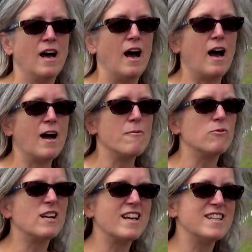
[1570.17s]

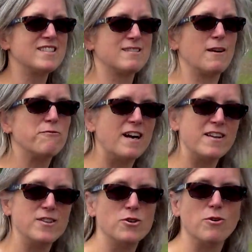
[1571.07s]
Really, it's a fairly
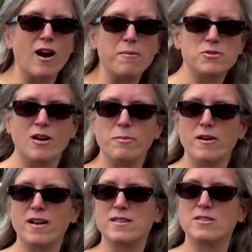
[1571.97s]
new crop to
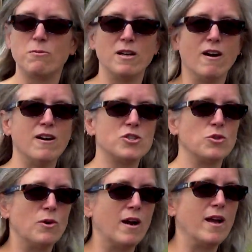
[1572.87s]
Alberta, so we are
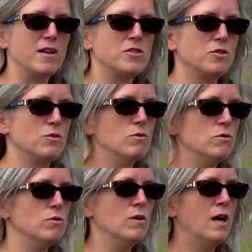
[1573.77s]
trying to